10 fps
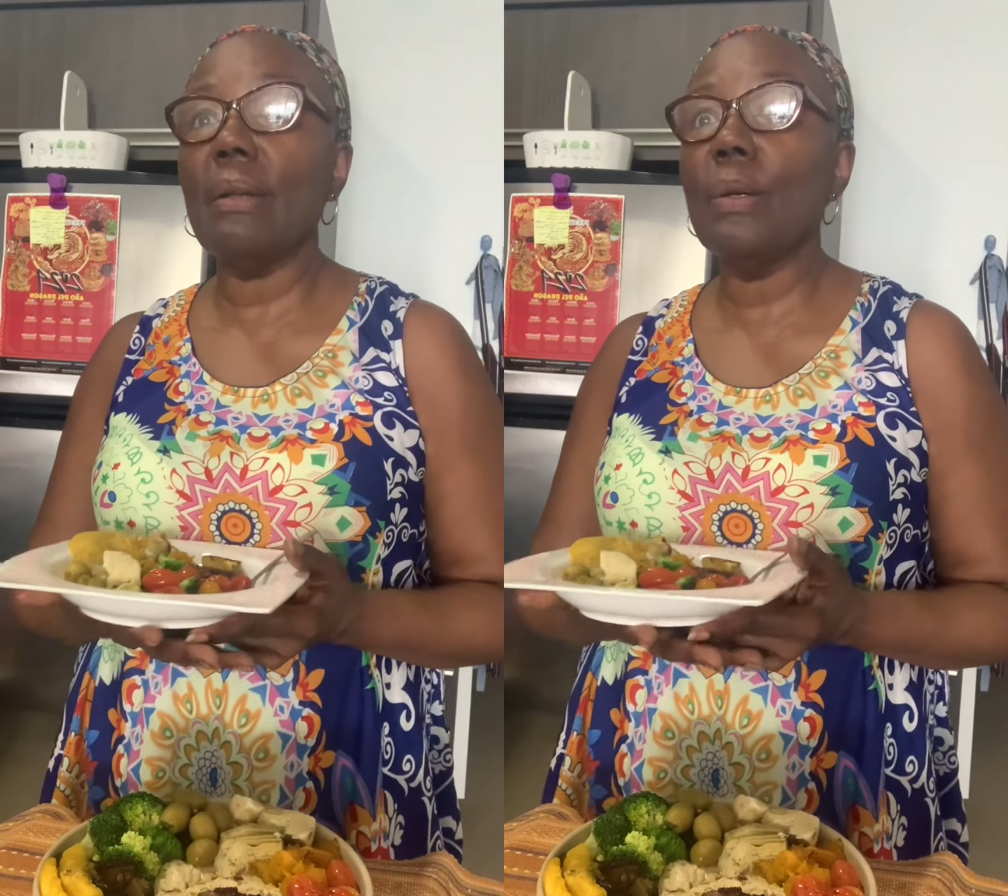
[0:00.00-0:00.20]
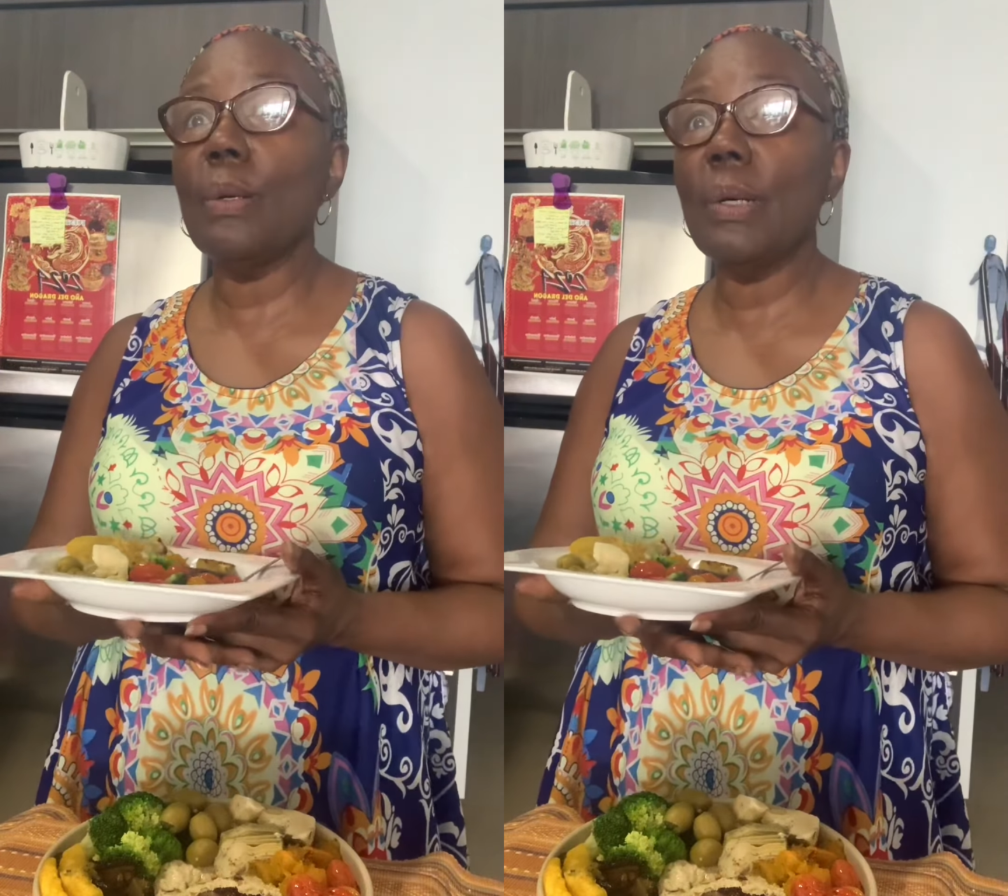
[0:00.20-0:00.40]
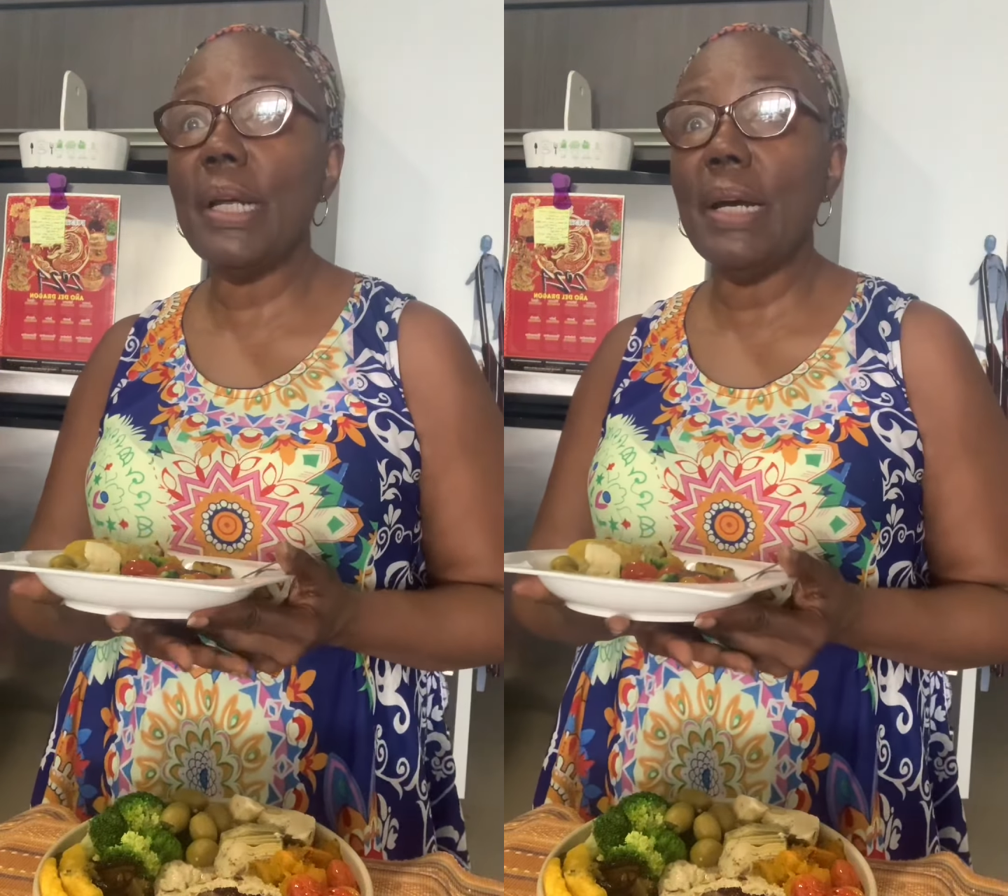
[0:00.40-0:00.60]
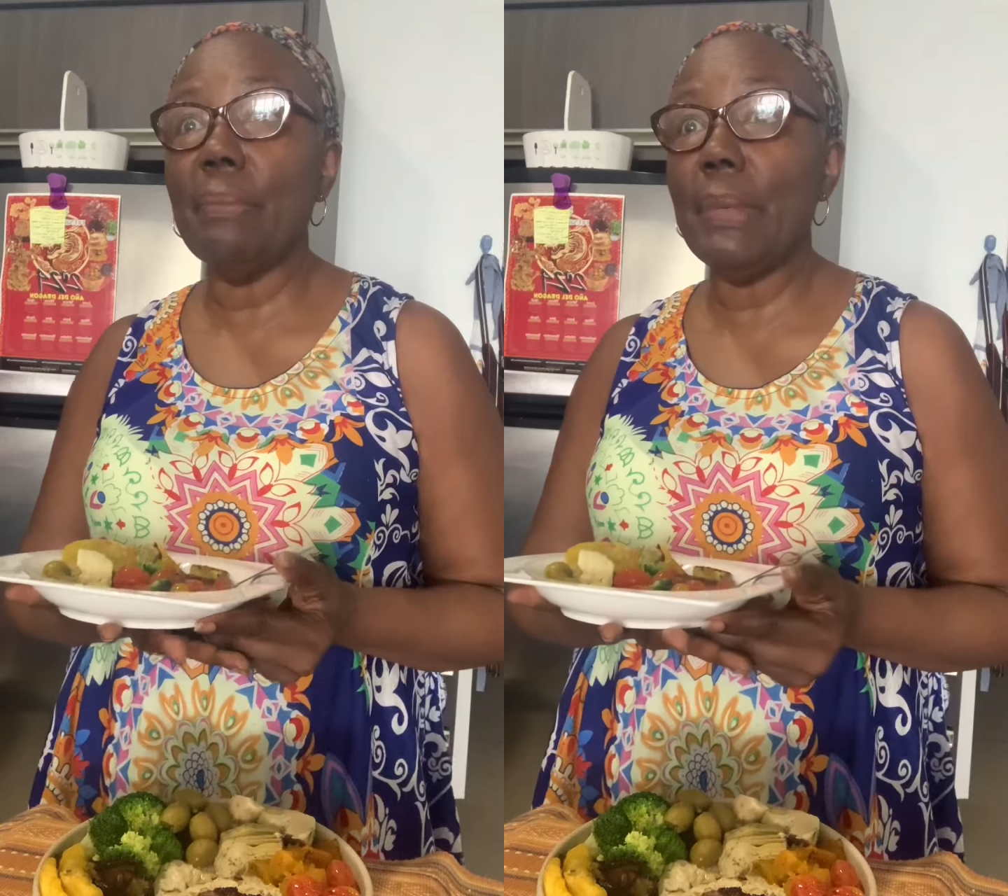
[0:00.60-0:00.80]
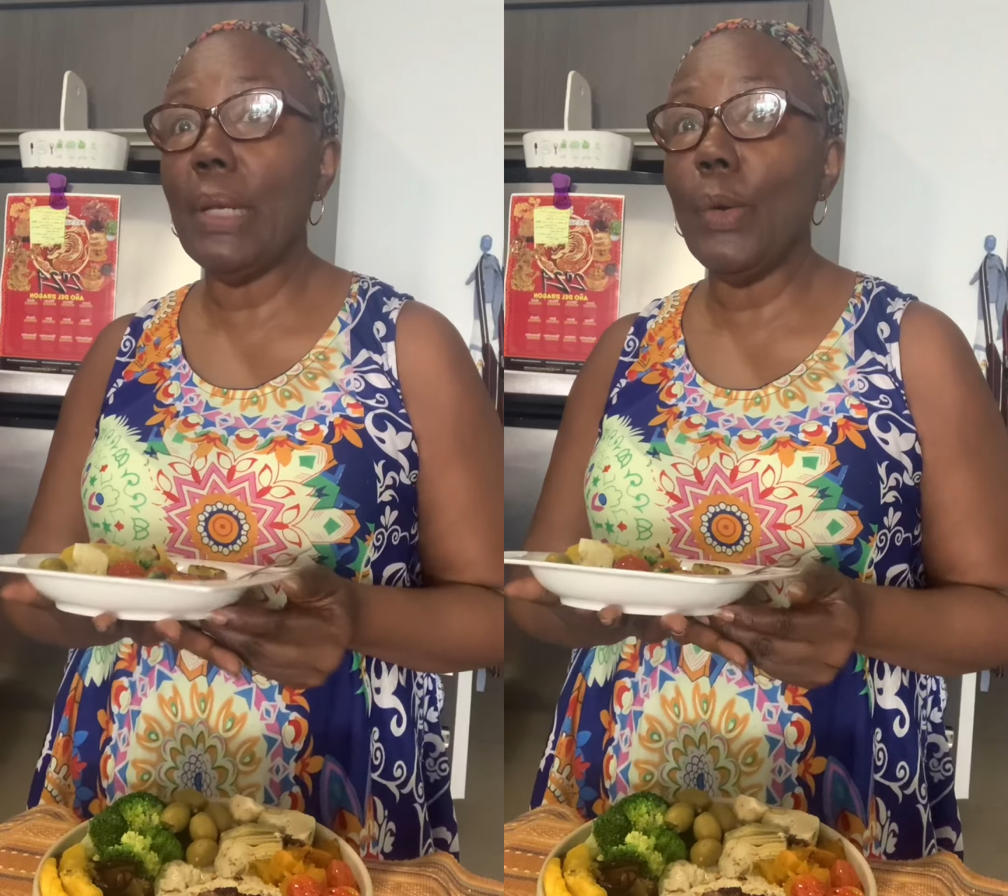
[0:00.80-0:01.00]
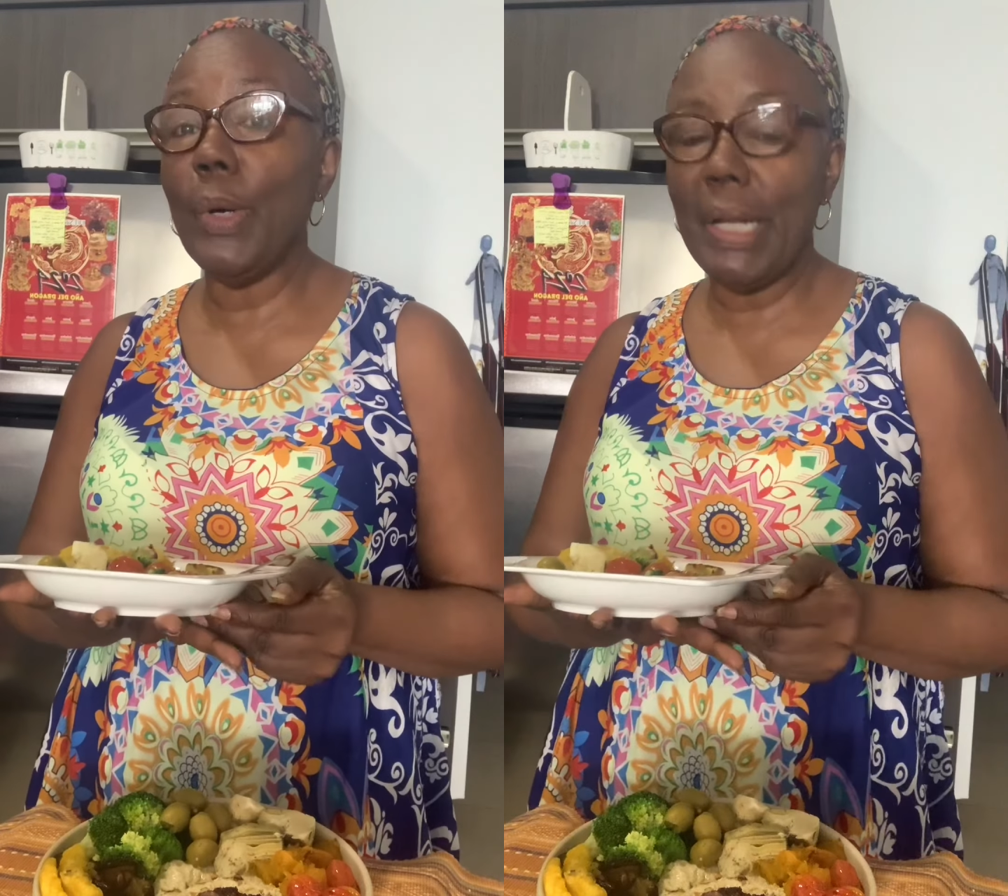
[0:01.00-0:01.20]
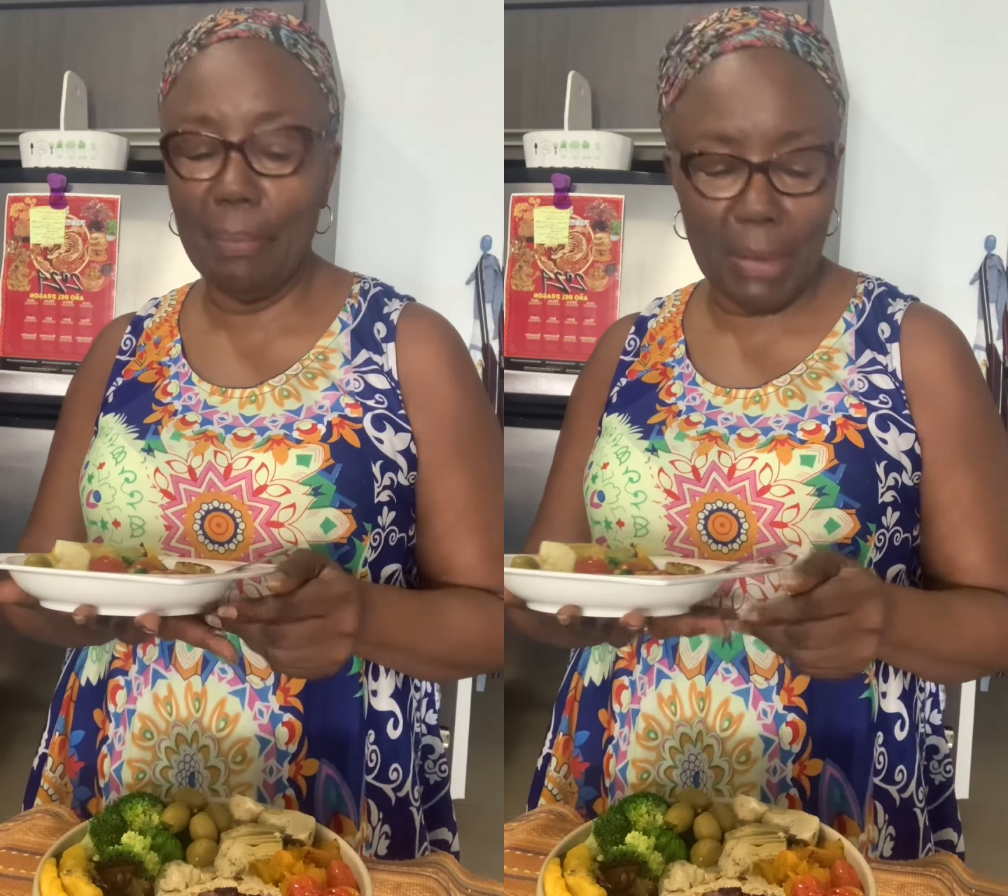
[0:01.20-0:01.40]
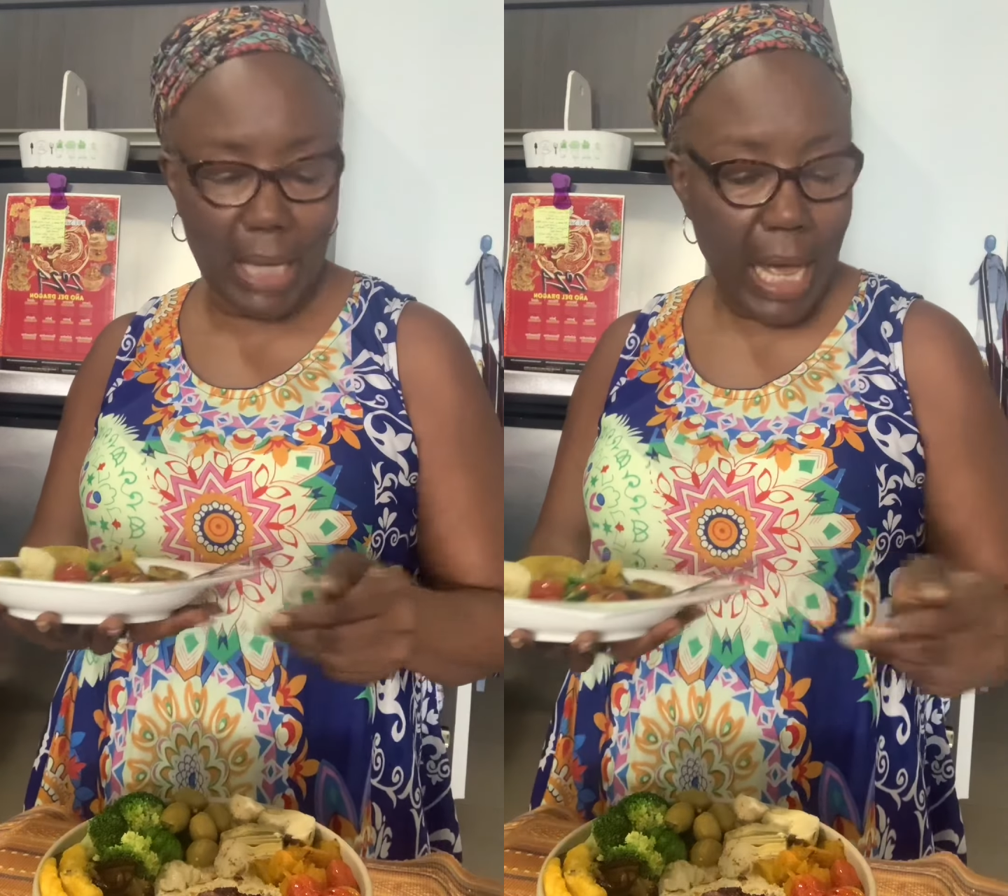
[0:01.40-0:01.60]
Lord help me, Lord help me.